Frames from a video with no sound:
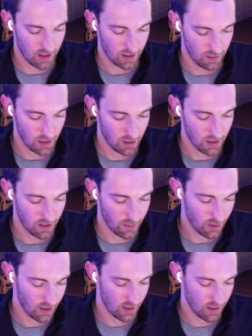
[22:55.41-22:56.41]
Maybe everyone
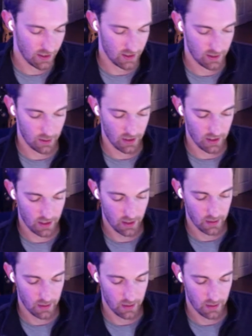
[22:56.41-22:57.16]
else is doing this upset